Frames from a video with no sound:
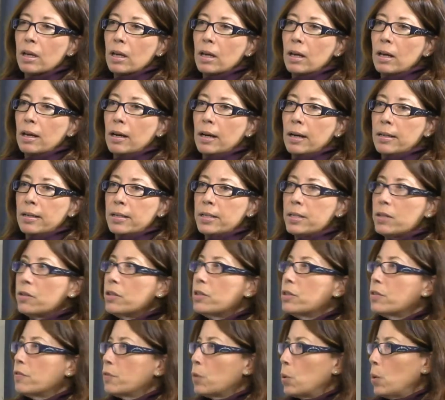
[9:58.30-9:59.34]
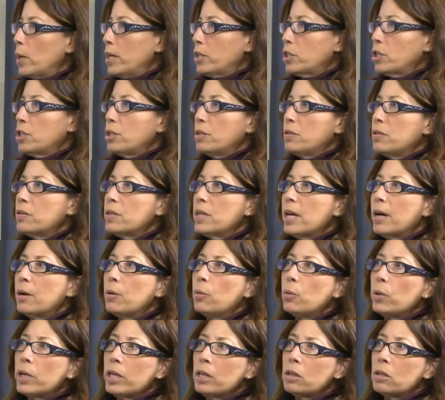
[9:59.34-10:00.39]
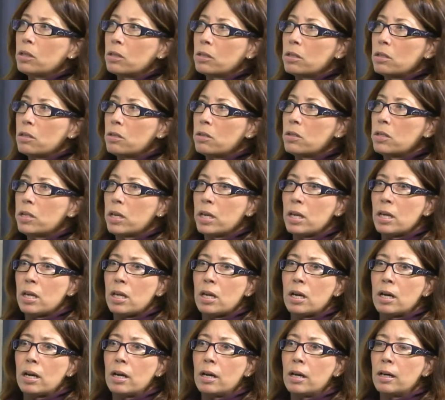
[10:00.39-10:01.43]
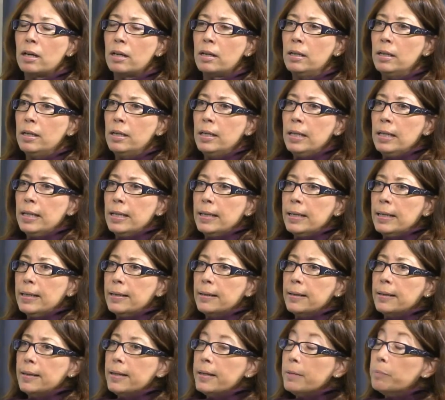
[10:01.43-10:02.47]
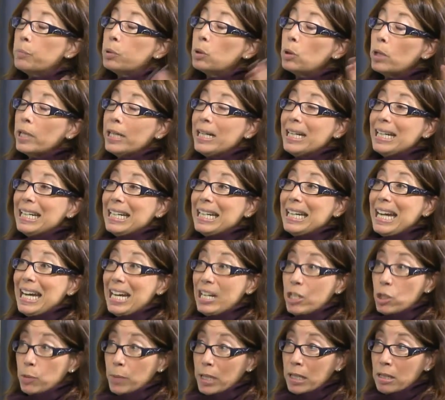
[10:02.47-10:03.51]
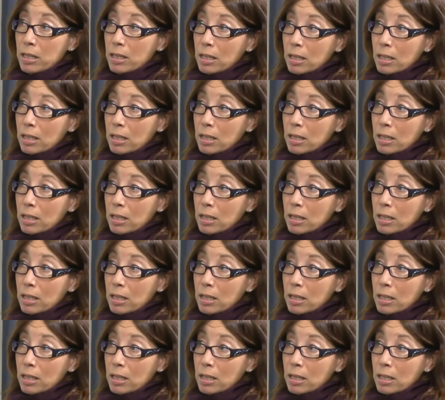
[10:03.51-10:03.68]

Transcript: uh, series of questions that we look to see uh, uh, employee engagement